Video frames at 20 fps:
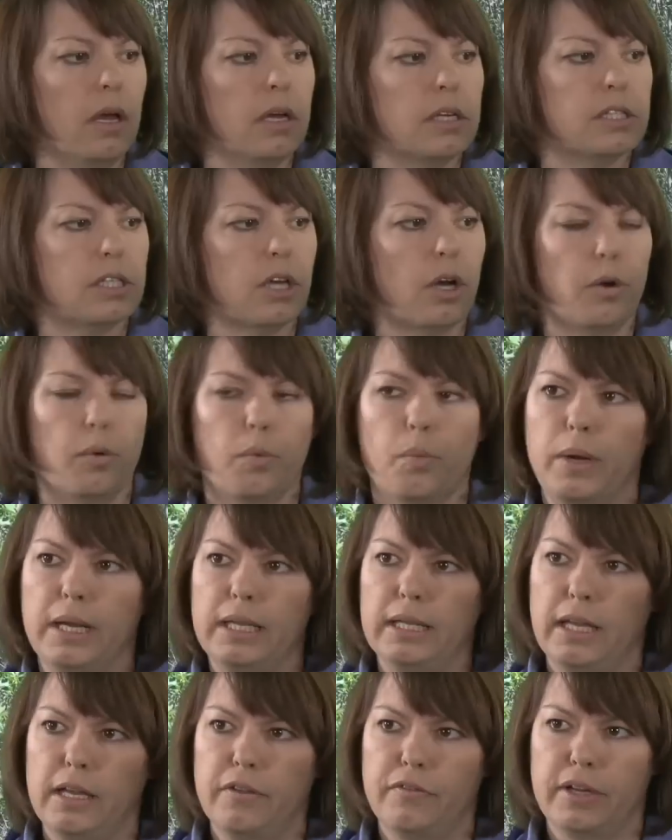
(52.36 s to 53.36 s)
So we
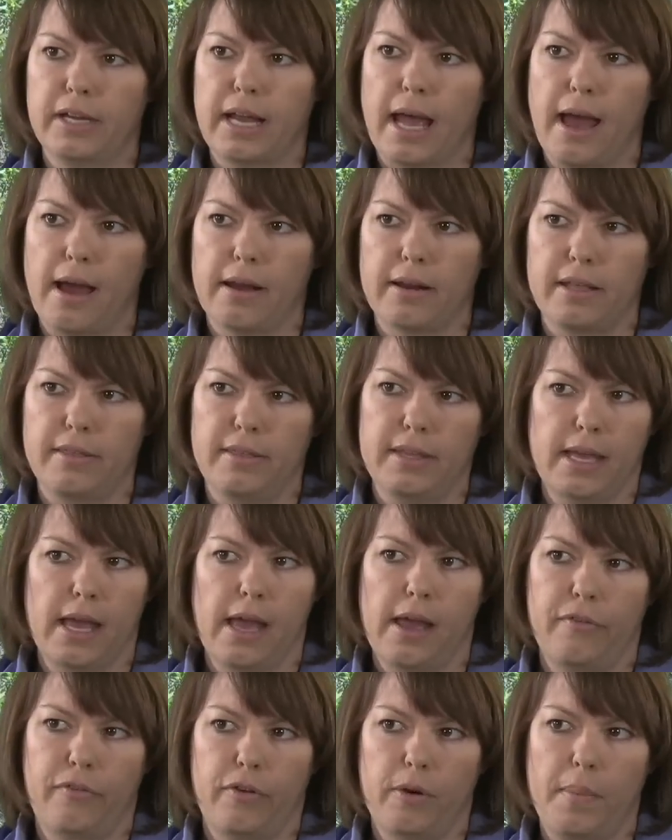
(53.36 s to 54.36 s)
leave it out in the
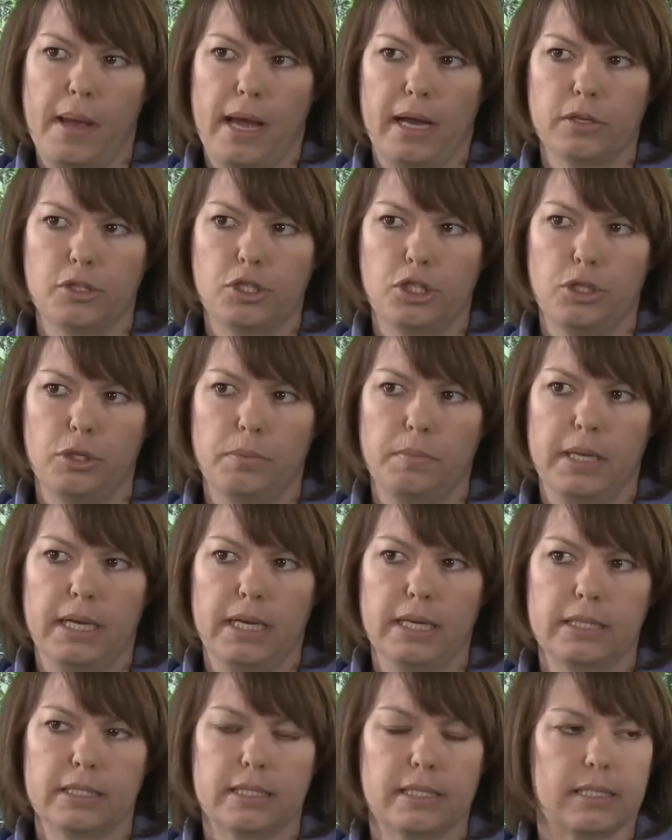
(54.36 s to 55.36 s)
air for about two
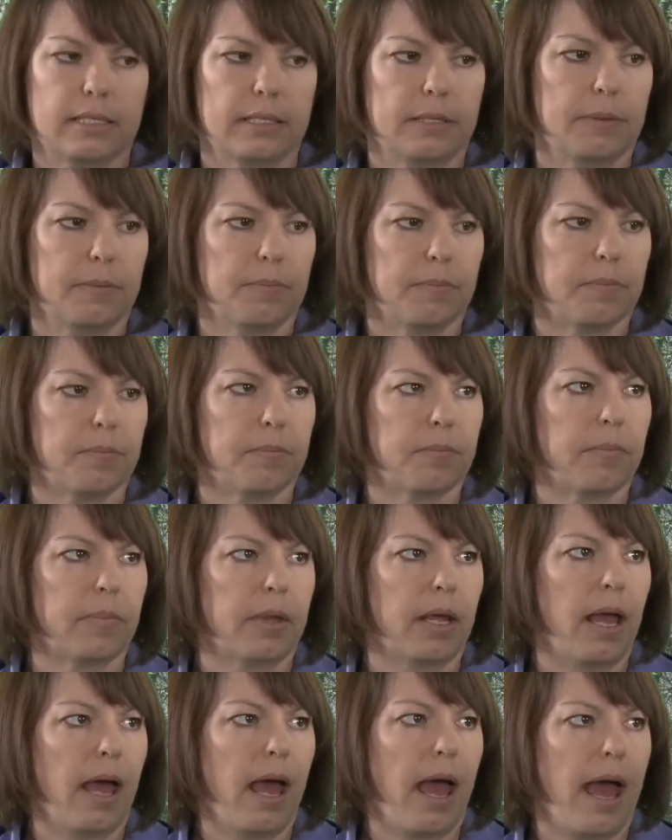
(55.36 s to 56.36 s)
minutes
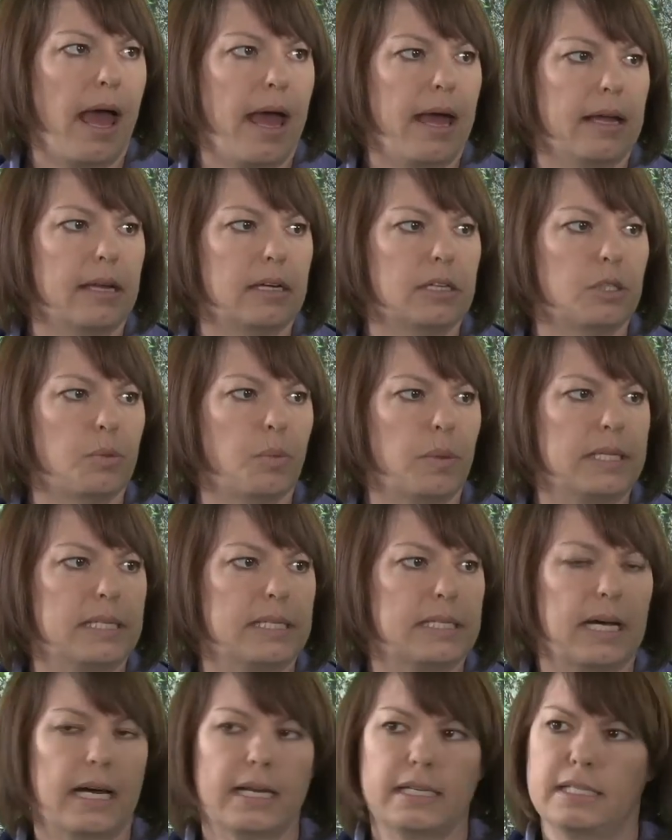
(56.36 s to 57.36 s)
and we
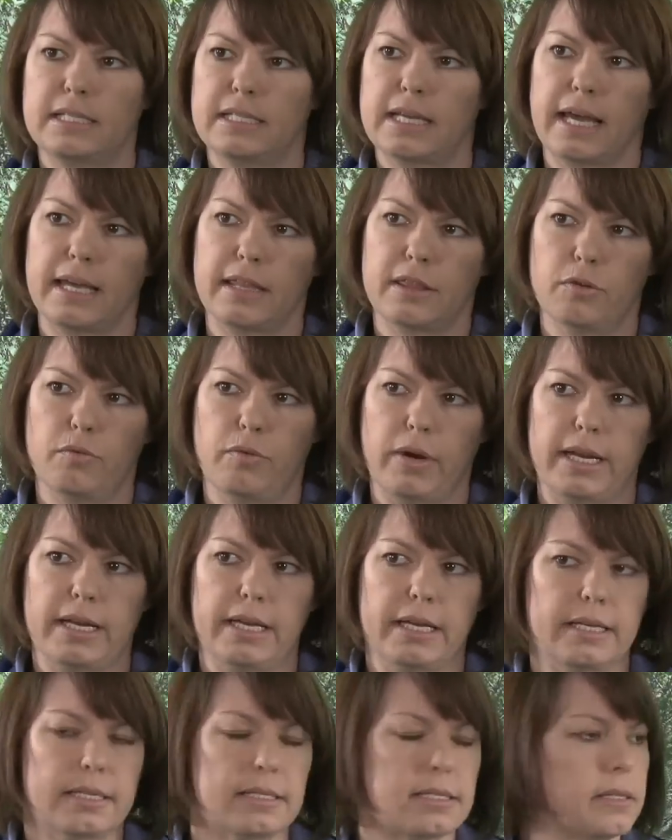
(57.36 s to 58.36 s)
start to take the
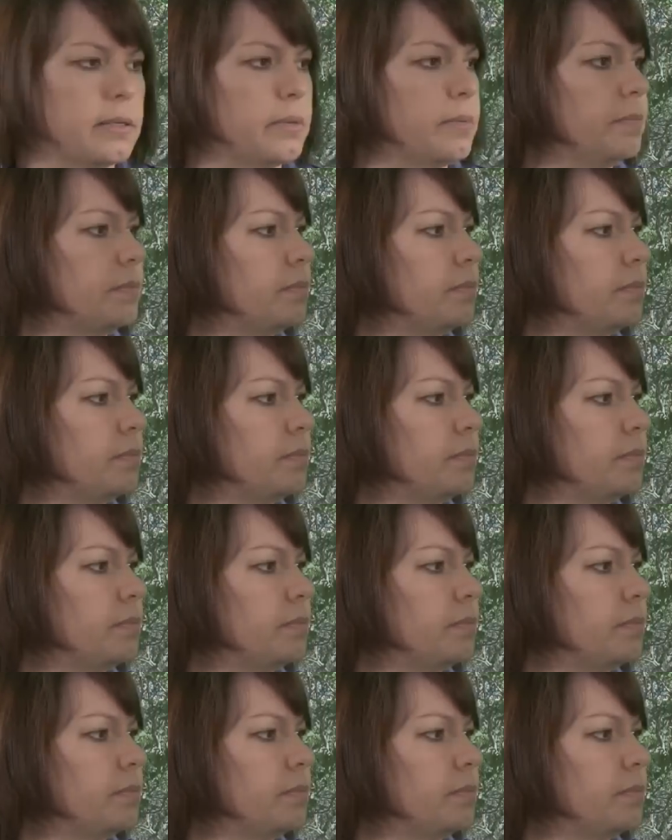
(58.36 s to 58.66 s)
readings.